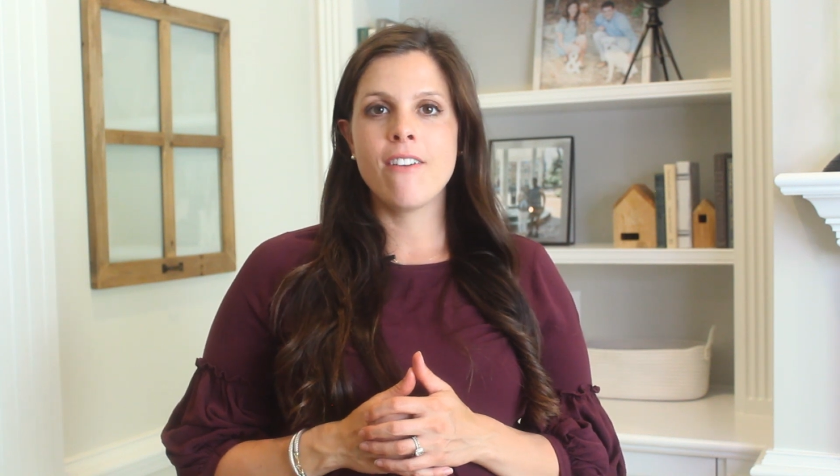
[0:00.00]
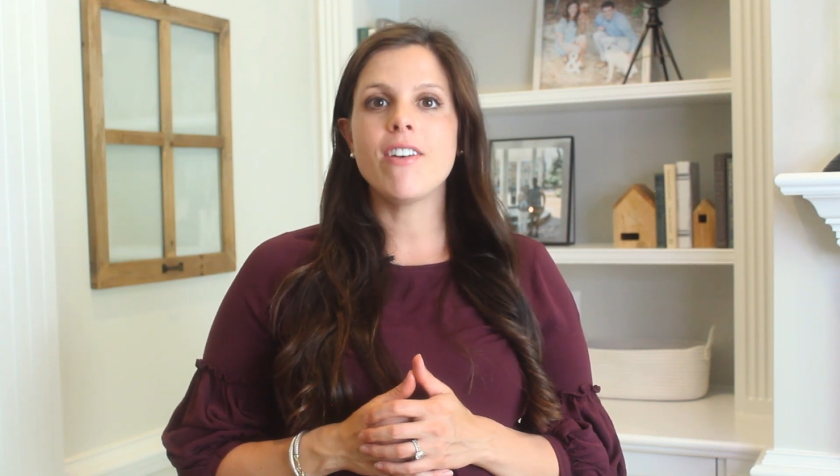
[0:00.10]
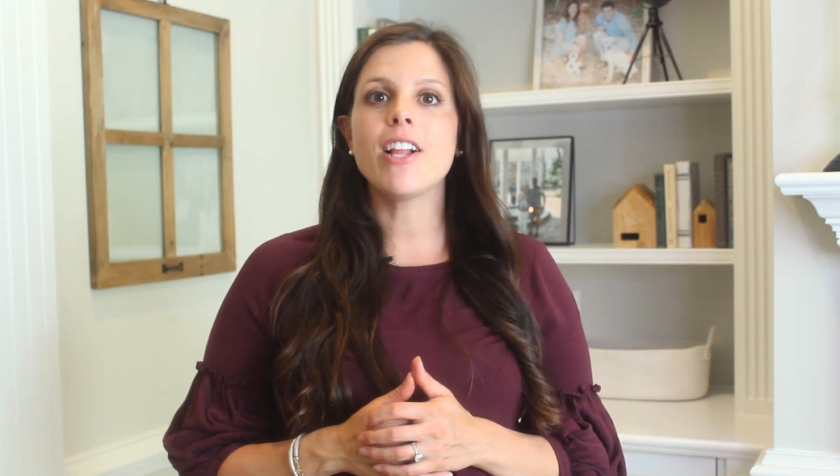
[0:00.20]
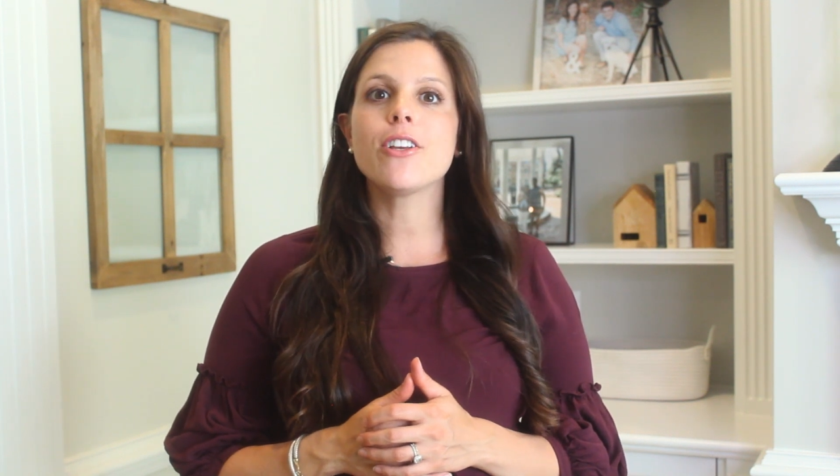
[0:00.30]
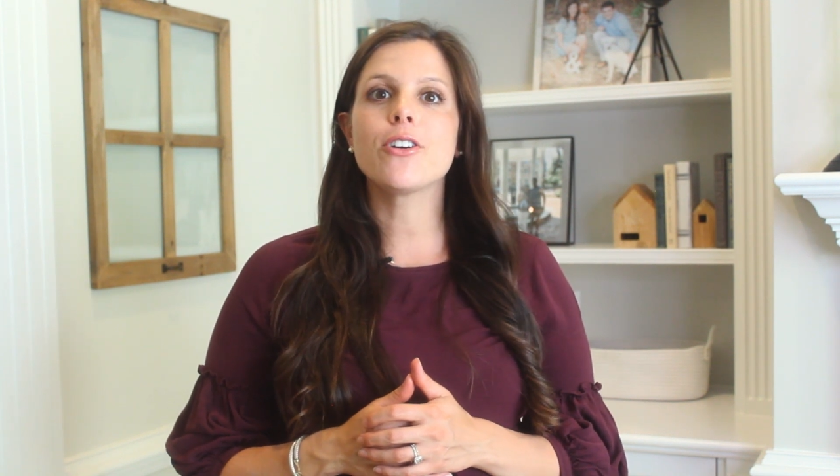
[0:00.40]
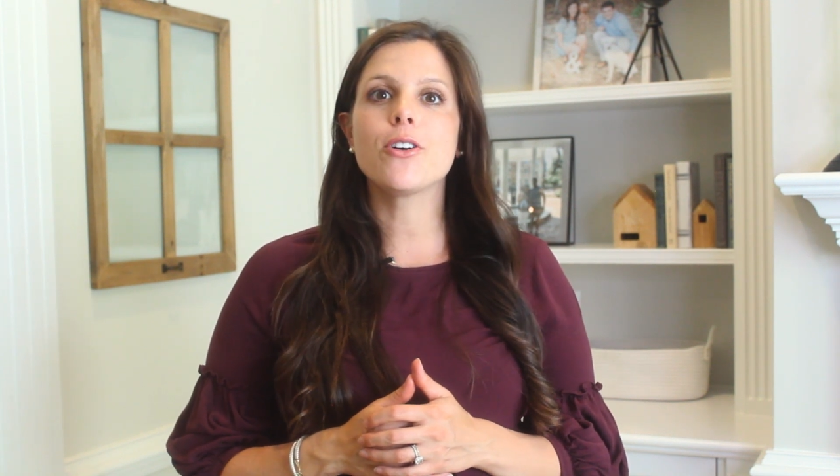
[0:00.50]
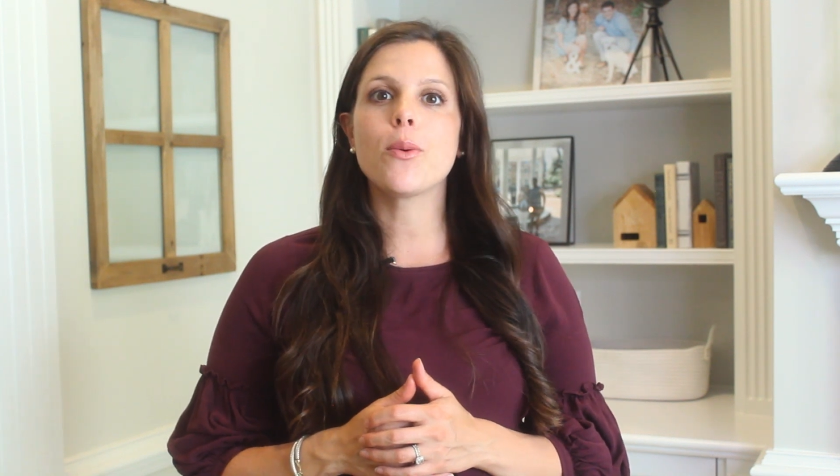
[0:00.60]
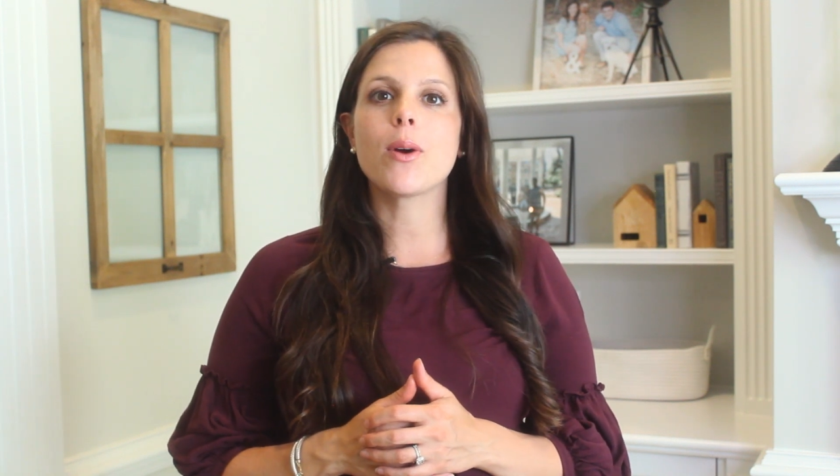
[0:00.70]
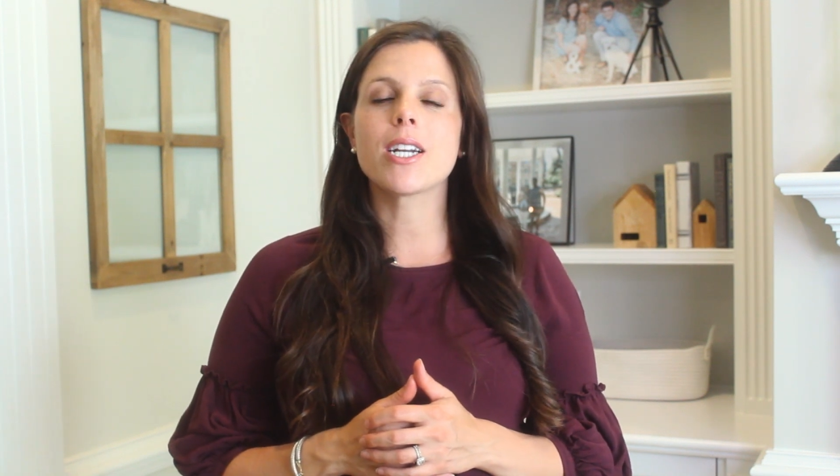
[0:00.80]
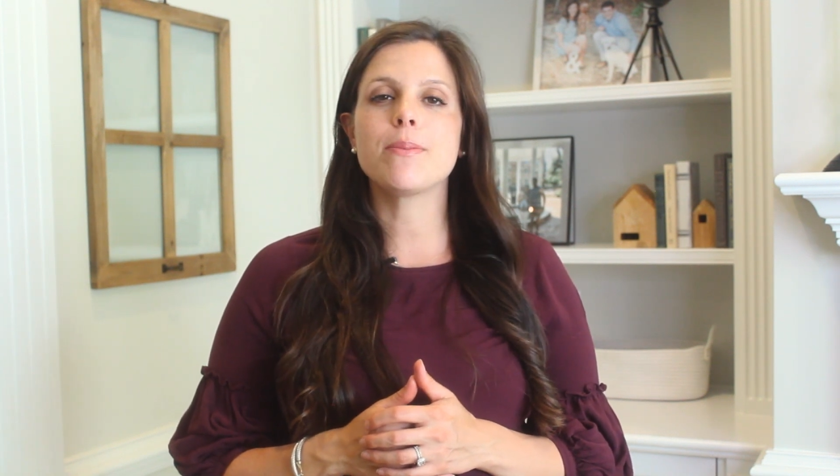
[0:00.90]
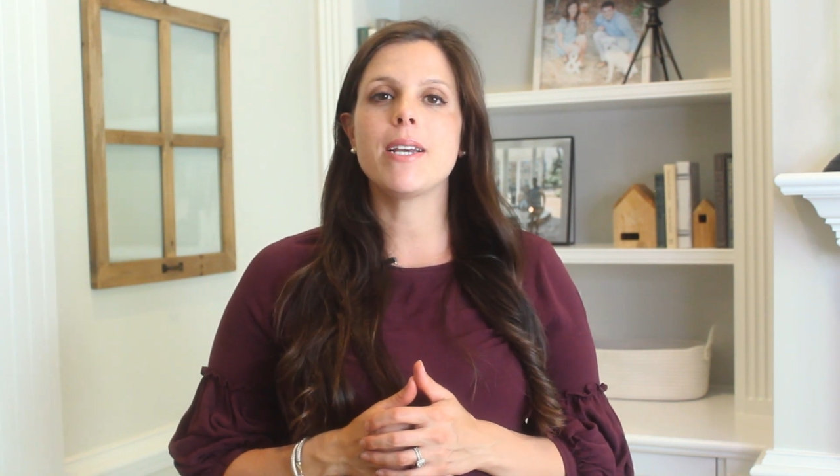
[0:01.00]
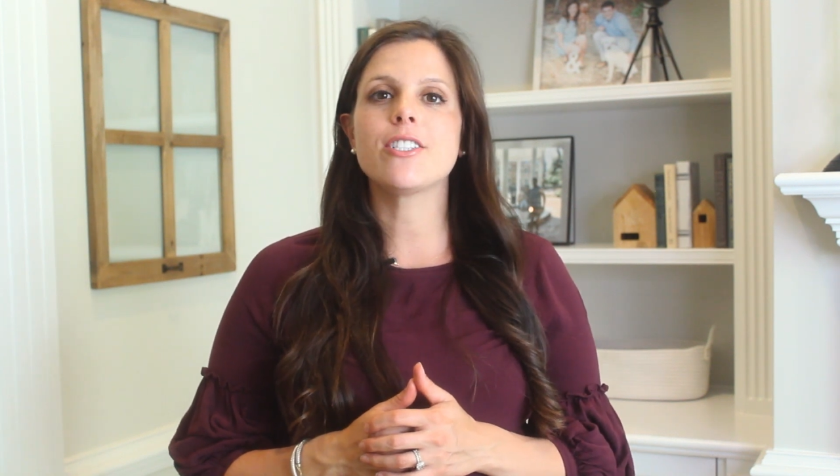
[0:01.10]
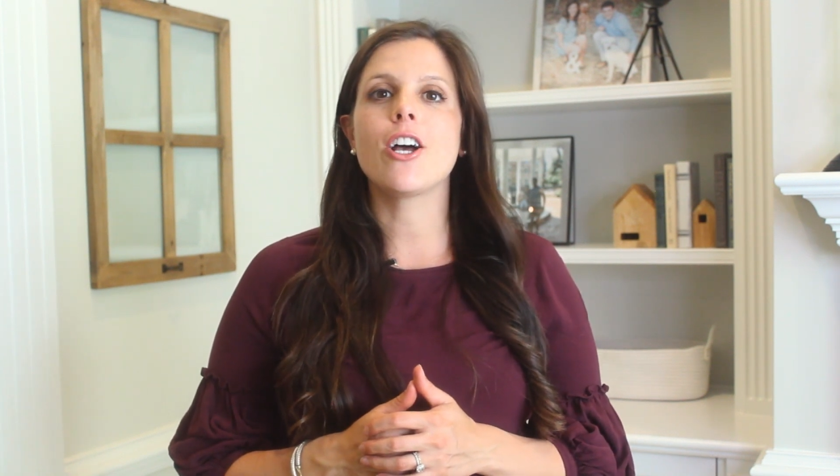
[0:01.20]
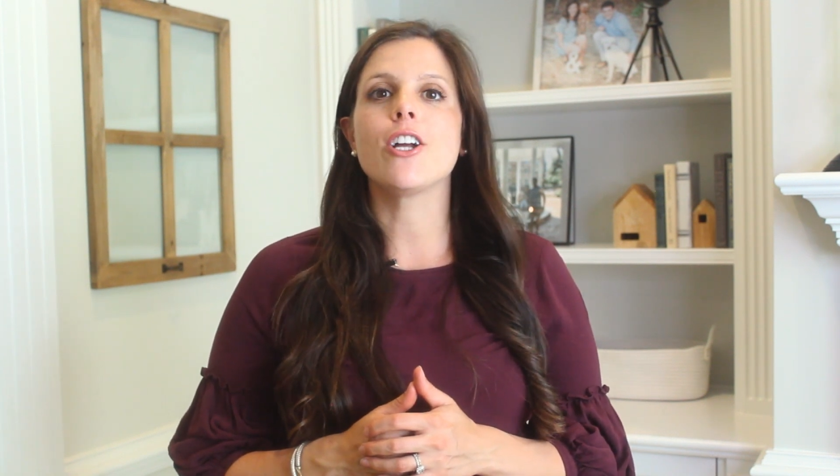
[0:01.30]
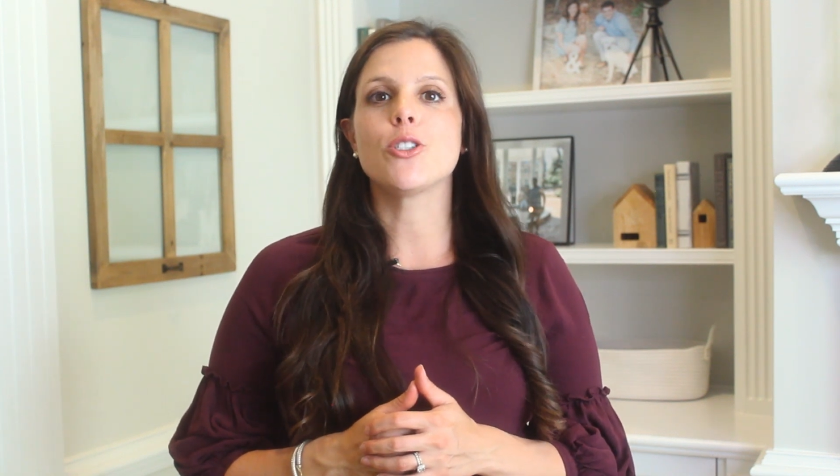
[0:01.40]
Follow Google Workspace
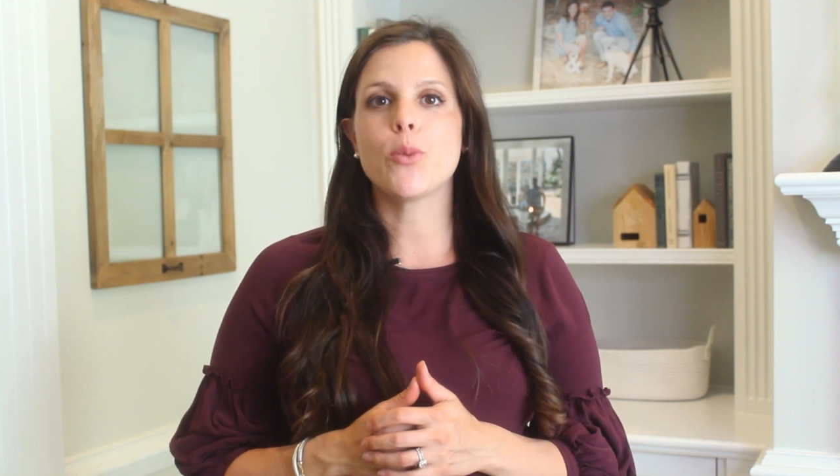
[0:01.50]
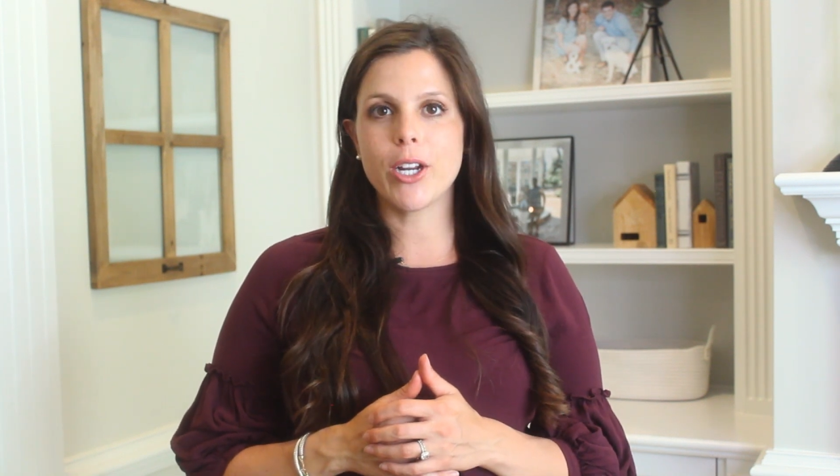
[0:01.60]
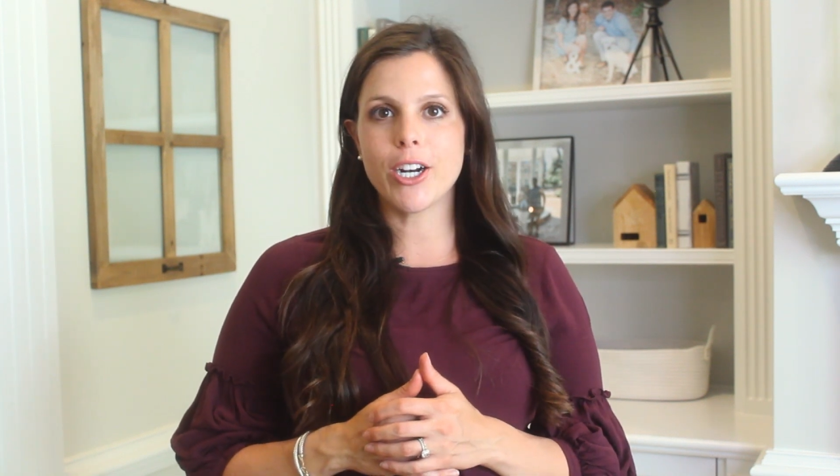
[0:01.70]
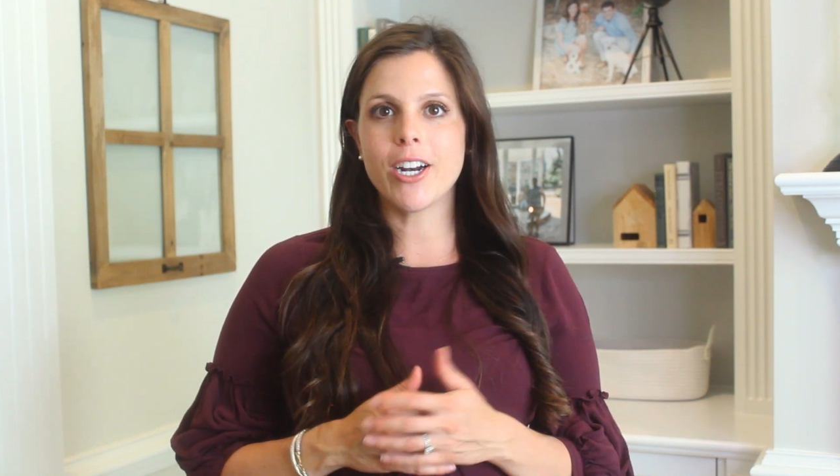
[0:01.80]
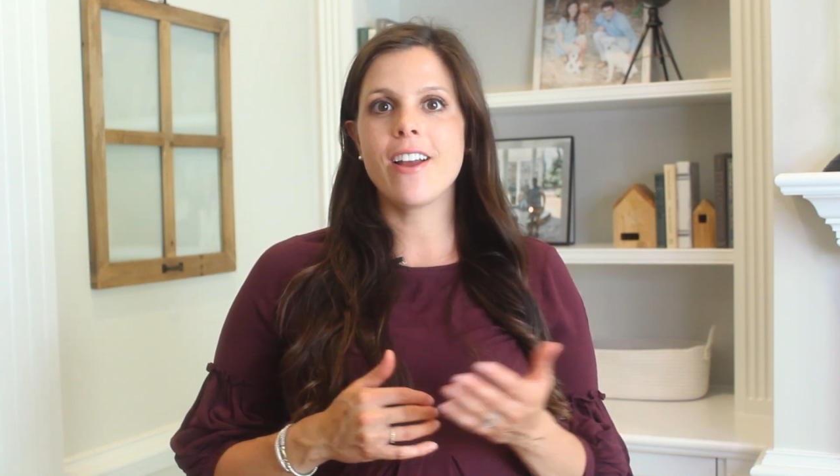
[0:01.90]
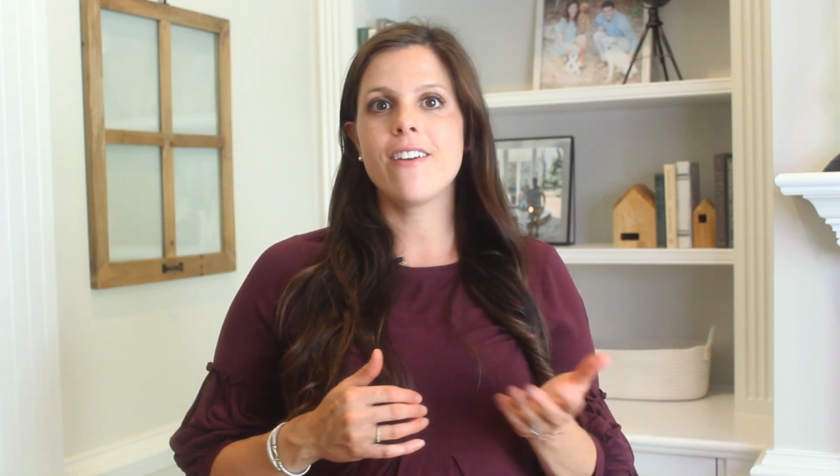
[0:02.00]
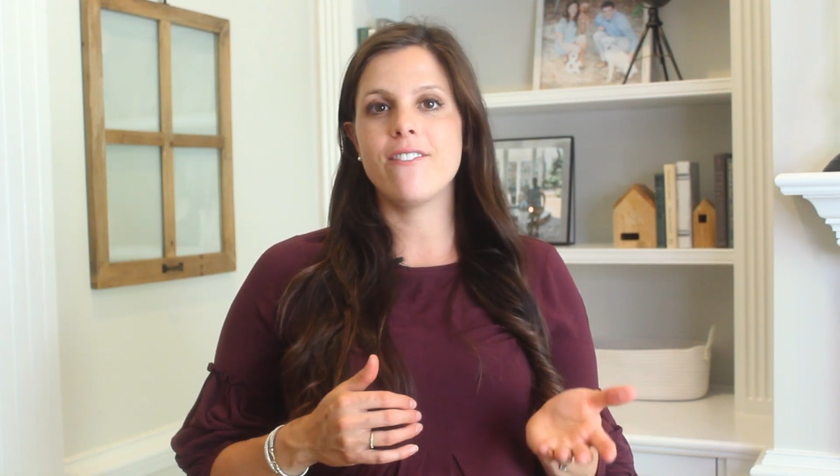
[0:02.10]
on Twitter,